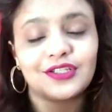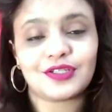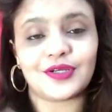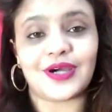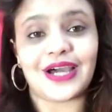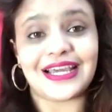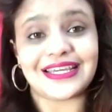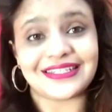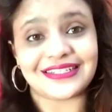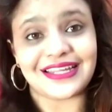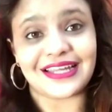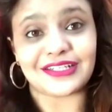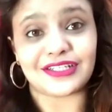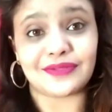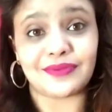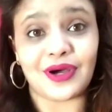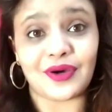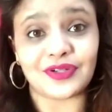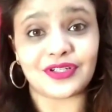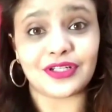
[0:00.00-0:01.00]
So guys,
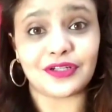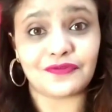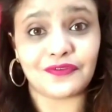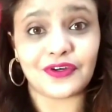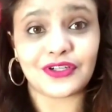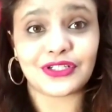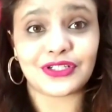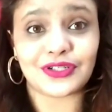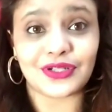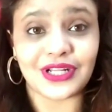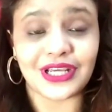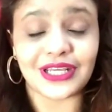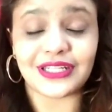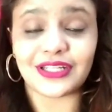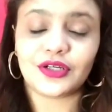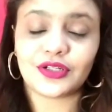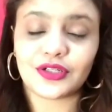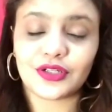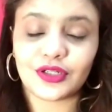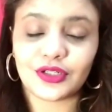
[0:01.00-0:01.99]
that's about it for
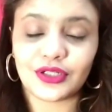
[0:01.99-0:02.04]
today.